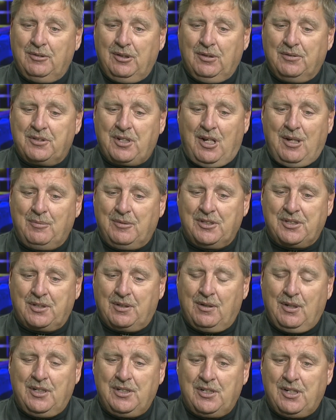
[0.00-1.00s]
Tom does a
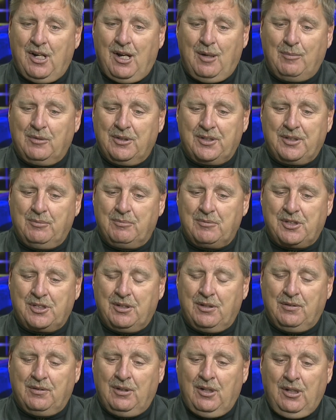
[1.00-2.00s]
great job with them.
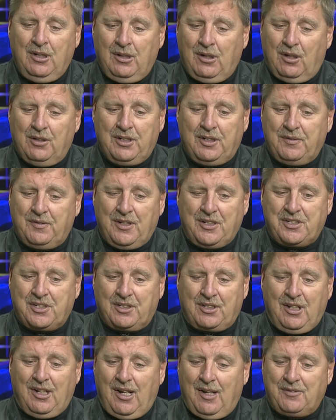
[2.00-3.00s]
So our defense is
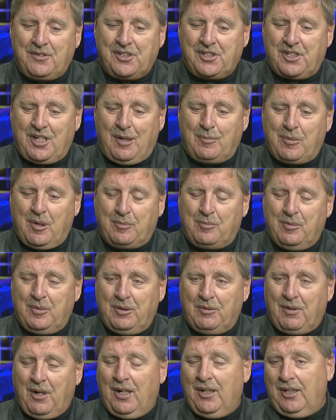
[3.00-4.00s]
going to have to step up and be
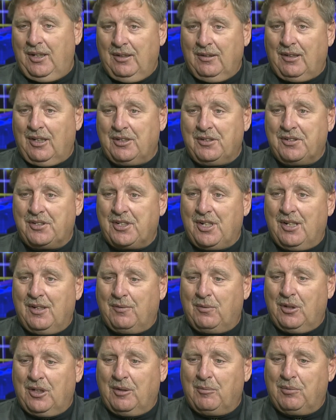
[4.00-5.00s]
ready. And like you said, if
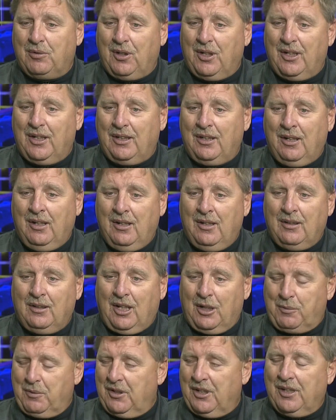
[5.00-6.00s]
we can play
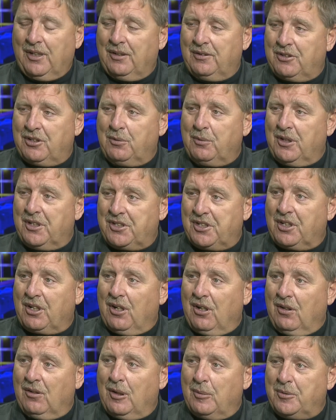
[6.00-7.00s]
like we did 2 weeks
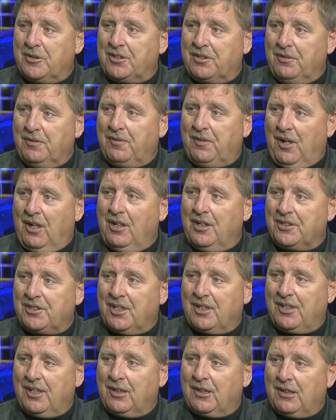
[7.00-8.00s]
ago up at Sioux Falls,
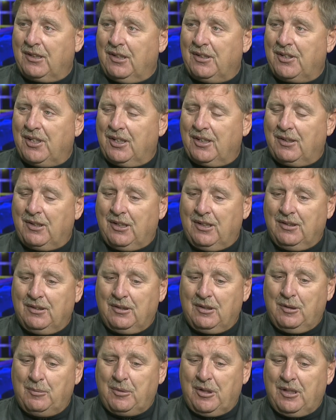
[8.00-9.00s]
I think
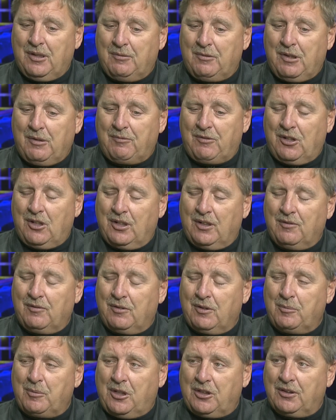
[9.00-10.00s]
it'll be a very good
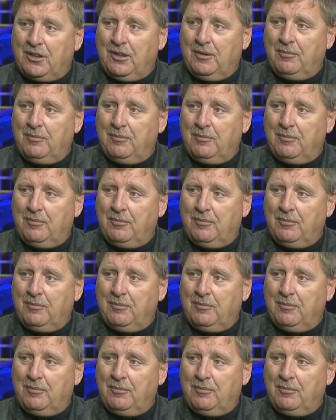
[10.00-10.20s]
football game.